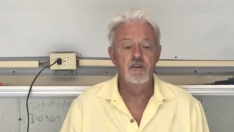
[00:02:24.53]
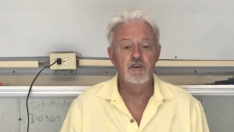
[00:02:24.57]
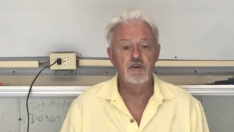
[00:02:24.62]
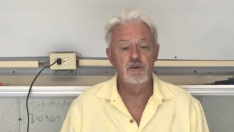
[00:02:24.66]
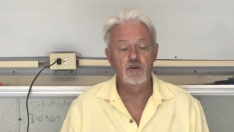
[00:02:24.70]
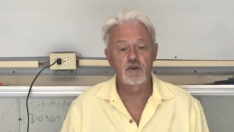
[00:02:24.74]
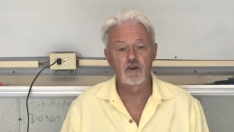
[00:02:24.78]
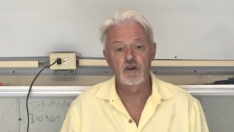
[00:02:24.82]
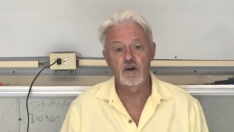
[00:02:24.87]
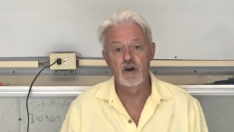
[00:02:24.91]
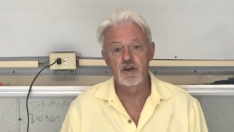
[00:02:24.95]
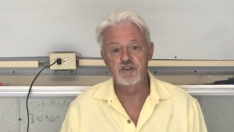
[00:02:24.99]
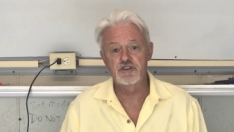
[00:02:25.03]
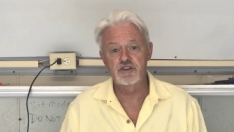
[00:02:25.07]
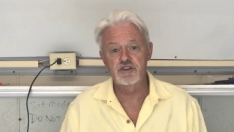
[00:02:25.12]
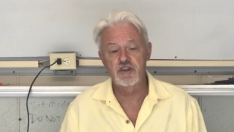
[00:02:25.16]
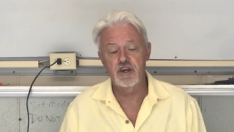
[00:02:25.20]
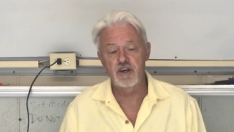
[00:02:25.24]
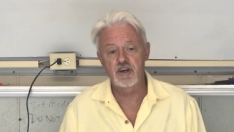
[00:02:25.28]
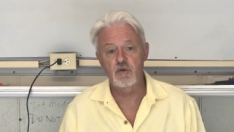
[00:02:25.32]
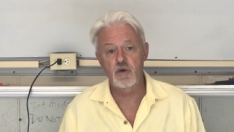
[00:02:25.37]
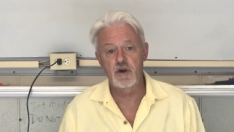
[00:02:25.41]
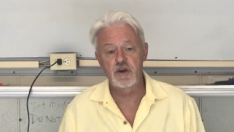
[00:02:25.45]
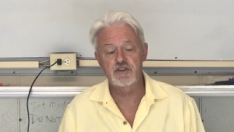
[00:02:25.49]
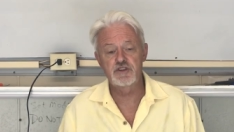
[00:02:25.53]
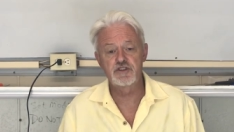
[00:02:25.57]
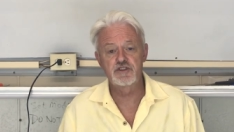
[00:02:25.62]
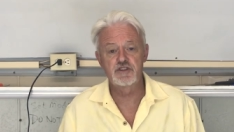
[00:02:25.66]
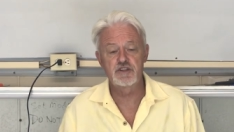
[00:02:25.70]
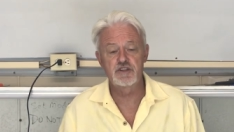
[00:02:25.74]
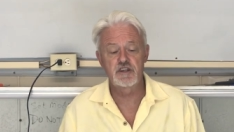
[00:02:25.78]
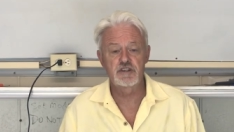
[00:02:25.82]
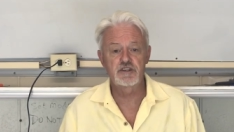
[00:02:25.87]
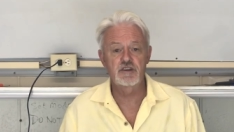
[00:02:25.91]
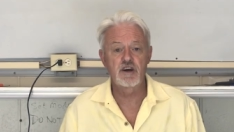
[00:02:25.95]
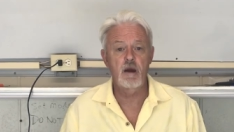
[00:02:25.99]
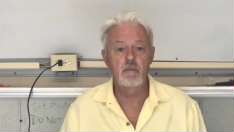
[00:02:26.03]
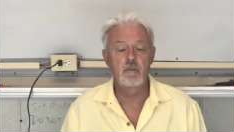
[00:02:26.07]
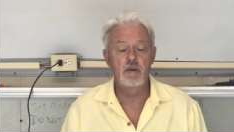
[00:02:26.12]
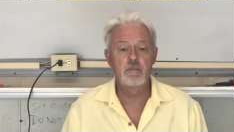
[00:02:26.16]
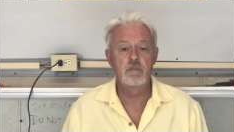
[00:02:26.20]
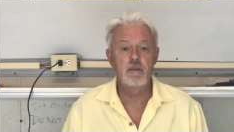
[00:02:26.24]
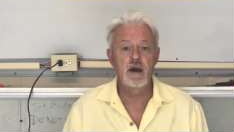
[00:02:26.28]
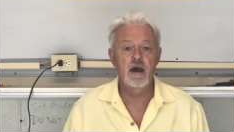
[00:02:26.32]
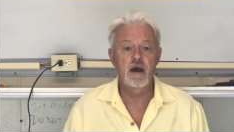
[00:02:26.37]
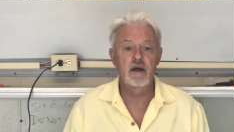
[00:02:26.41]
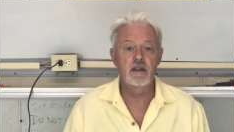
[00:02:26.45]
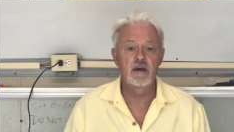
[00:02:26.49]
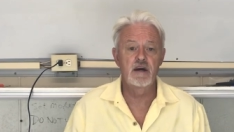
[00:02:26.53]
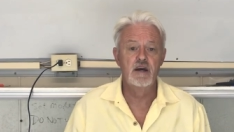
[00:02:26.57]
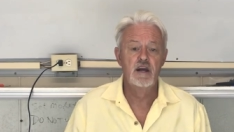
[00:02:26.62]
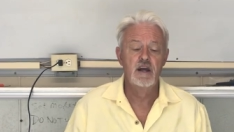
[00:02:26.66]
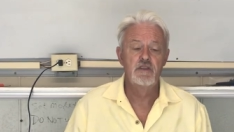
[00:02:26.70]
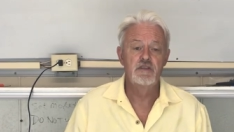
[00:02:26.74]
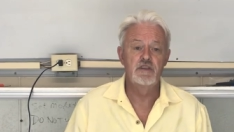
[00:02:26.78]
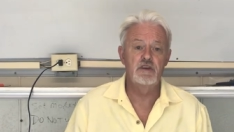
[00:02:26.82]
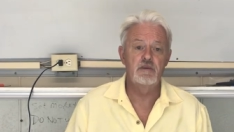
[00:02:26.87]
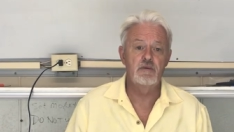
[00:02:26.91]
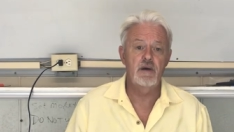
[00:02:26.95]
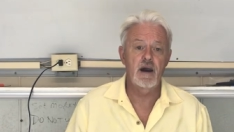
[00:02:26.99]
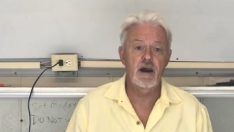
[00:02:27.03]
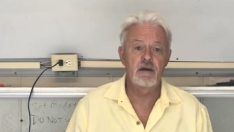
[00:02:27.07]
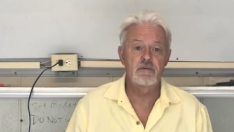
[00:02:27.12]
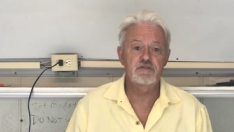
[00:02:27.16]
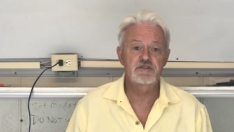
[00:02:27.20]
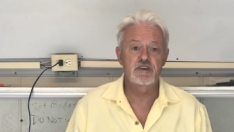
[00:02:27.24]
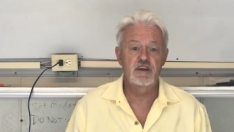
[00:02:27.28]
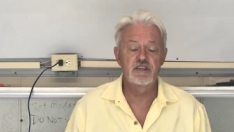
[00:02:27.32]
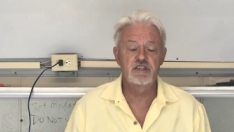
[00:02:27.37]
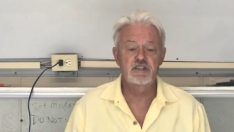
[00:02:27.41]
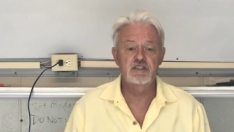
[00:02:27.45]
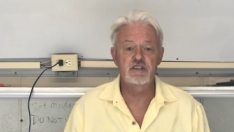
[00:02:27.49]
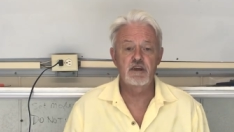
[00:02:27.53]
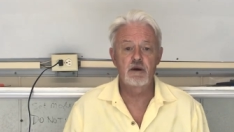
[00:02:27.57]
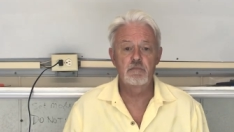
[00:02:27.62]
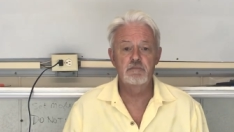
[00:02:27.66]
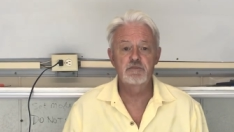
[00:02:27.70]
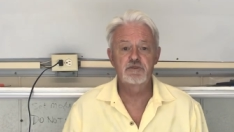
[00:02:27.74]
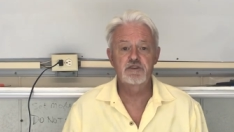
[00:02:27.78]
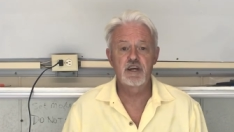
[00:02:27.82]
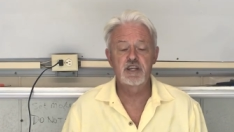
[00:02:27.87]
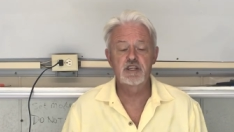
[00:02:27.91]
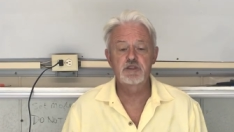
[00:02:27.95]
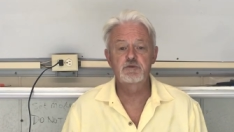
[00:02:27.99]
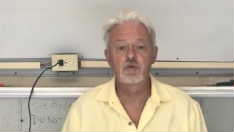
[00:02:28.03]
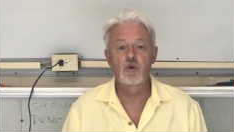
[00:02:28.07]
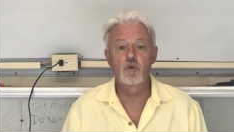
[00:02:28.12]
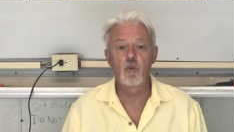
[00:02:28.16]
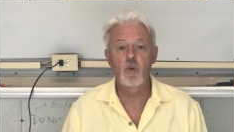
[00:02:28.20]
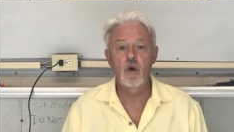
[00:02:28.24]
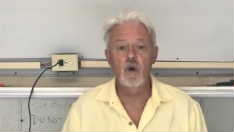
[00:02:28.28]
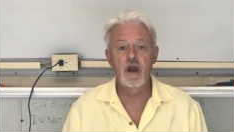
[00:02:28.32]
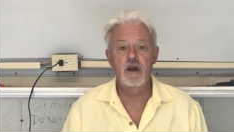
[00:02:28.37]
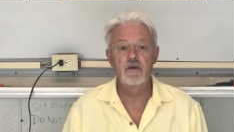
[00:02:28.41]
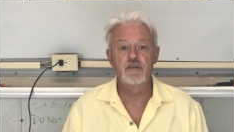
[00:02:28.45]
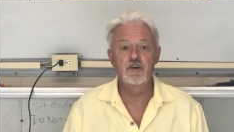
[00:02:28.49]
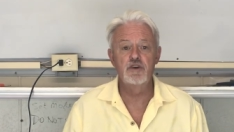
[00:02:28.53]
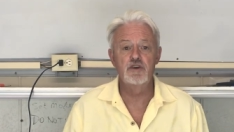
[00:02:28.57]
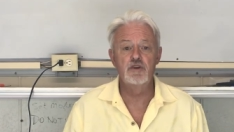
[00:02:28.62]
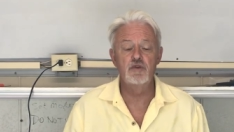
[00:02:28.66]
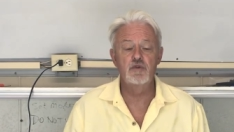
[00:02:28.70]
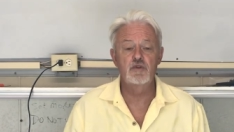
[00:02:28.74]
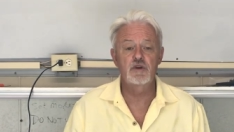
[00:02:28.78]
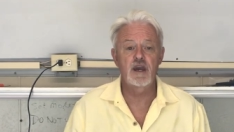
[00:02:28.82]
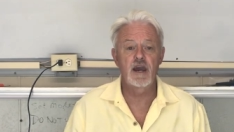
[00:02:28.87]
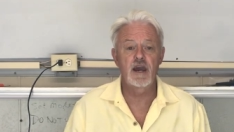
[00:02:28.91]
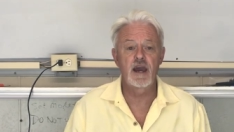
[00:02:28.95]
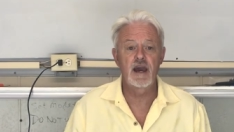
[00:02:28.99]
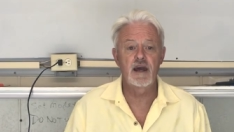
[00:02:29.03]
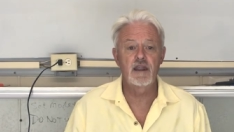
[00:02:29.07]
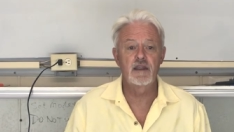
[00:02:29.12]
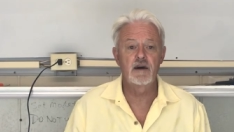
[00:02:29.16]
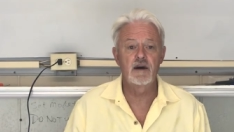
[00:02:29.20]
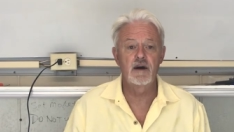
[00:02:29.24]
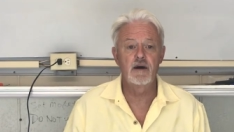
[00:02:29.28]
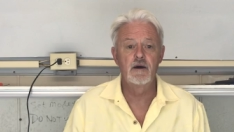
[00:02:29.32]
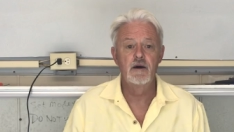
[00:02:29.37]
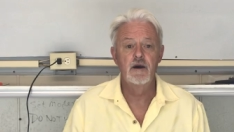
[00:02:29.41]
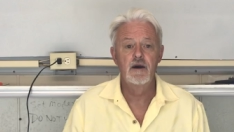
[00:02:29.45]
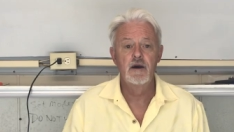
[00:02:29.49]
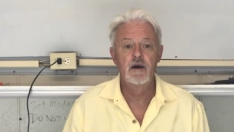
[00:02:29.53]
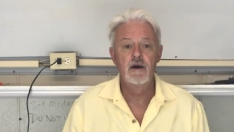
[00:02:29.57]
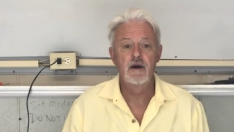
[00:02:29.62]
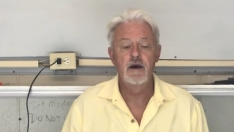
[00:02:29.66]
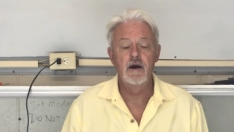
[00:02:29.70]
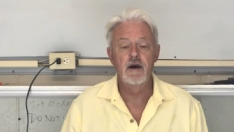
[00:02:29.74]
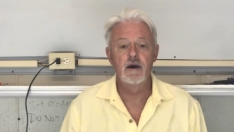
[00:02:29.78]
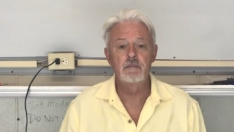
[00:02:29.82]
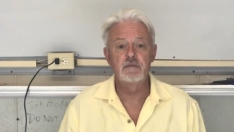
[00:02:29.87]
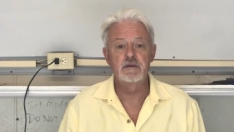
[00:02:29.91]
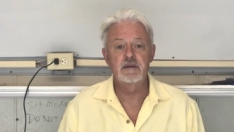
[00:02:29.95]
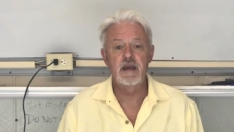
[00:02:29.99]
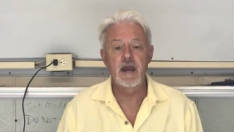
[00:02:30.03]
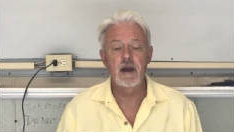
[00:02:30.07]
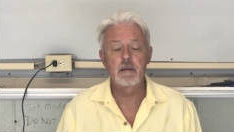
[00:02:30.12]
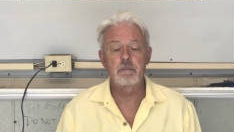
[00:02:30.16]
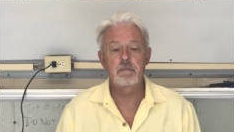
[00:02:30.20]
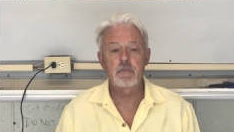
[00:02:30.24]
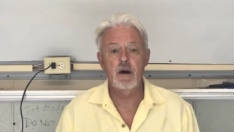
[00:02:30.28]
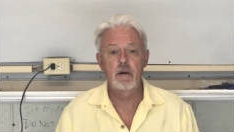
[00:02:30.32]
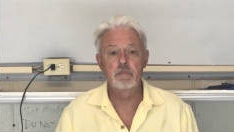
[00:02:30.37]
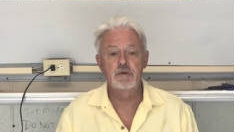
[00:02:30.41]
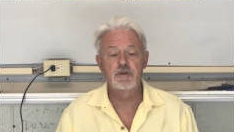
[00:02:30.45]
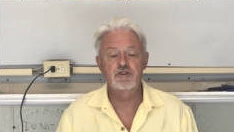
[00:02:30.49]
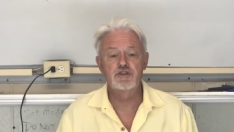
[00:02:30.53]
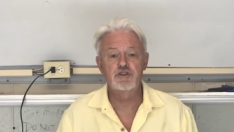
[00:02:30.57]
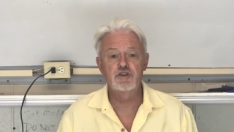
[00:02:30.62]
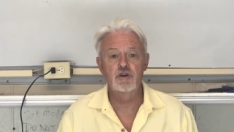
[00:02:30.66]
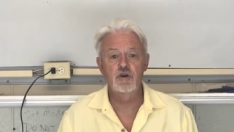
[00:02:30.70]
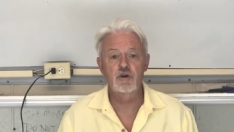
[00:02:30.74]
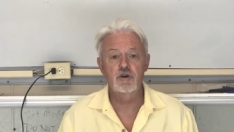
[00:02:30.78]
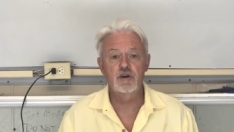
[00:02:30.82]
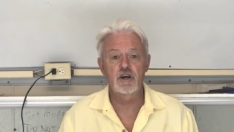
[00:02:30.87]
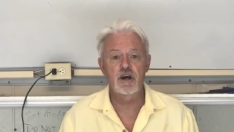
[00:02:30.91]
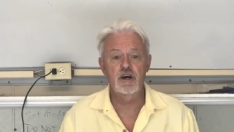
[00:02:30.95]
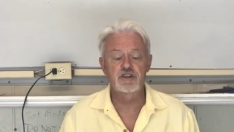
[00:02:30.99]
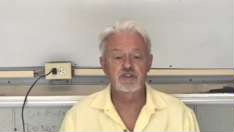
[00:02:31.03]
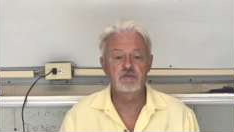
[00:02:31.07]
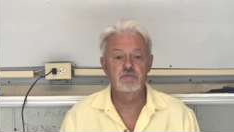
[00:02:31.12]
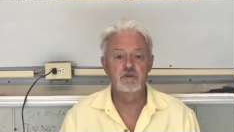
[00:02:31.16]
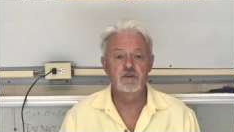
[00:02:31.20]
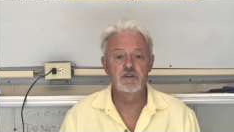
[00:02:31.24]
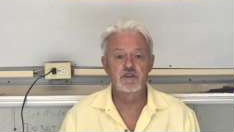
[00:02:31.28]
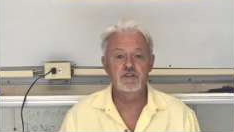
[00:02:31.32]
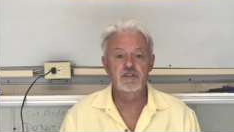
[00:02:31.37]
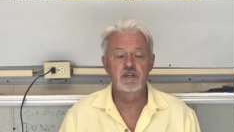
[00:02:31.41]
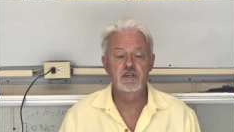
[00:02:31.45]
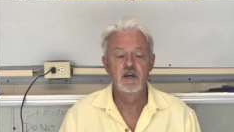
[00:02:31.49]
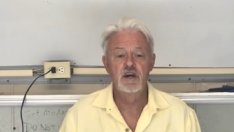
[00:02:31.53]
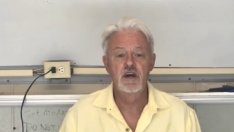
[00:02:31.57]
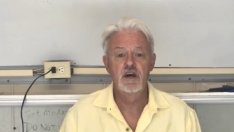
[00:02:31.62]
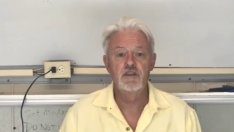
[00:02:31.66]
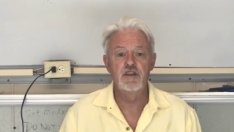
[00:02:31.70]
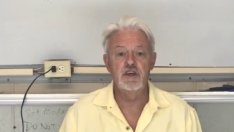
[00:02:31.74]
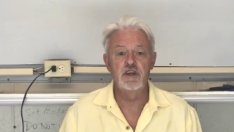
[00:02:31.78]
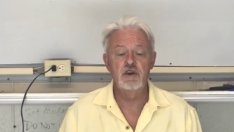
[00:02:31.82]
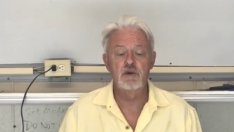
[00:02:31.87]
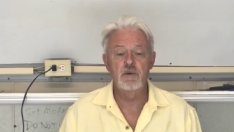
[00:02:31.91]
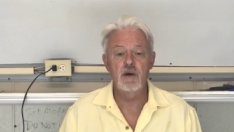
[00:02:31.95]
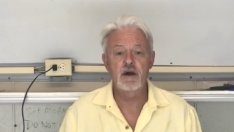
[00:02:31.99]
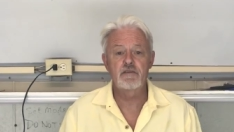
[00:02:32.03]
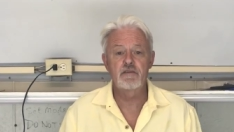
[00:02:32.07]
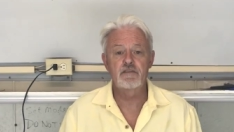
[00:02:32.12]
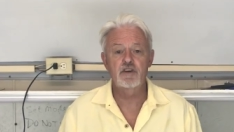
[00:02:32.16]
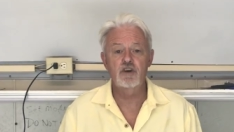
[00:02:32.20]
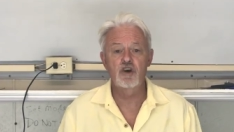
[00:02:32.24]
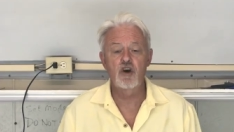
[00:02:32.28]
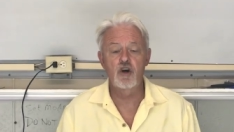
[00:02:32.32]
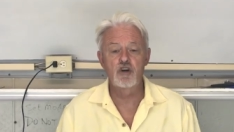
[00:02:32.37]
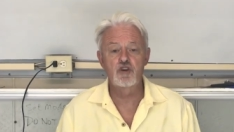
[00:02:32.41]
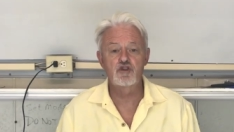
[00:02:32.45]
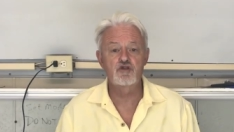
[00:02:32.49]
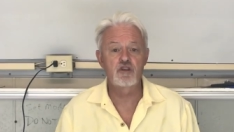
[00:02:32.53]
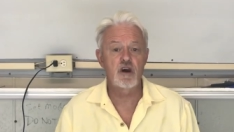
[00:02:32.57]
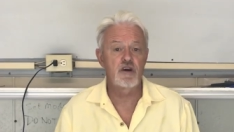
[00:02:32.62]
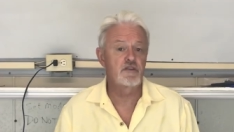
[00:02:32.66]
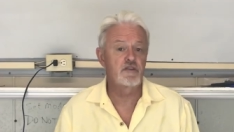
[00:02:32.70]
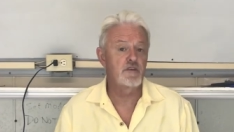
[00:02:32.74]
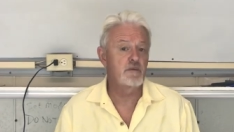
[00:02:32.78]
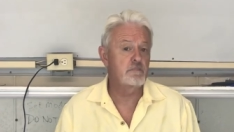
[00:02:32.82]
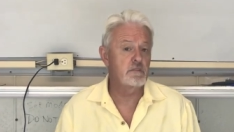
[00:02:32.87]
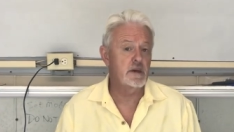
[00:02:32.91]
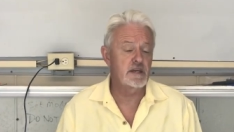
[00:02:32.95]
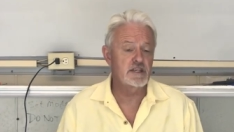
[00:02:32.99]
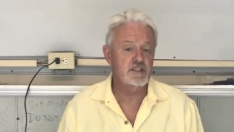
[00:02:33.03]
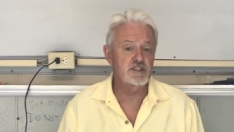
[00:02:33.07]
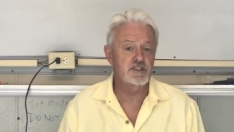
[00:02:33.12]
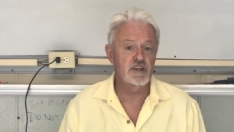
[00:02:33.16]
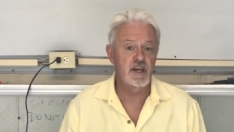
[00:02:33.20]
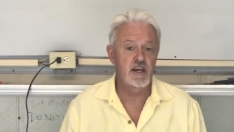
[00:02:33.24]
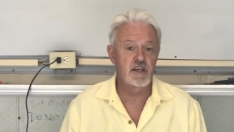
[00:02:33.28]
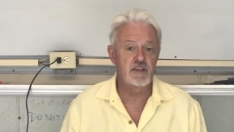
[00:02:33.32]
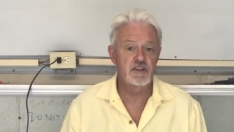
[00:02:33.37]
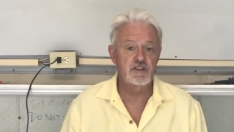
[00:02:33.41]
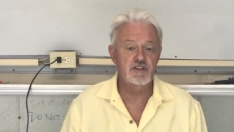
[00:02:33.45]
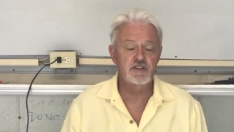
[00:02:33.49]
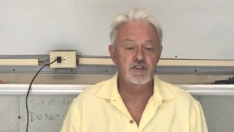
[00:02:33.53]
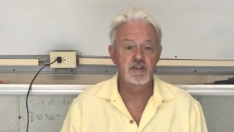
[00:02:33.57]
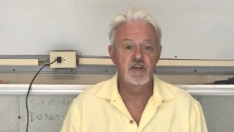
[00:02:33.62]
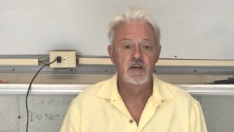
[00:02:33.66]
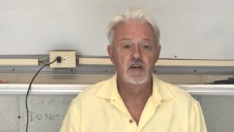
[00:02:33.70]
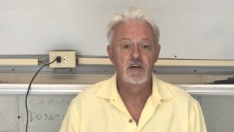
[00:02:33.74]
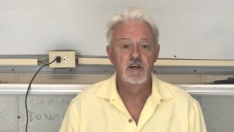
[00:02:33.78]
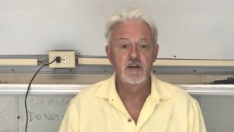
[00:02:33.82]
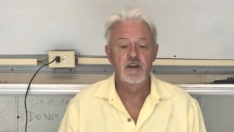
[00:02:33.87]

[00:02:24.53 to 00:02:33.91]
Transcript: that you can answer their questions in a timely manner, that you have some, some sensible way that you can uh, um, get puppies to your customers, that you have a contract that makes sense.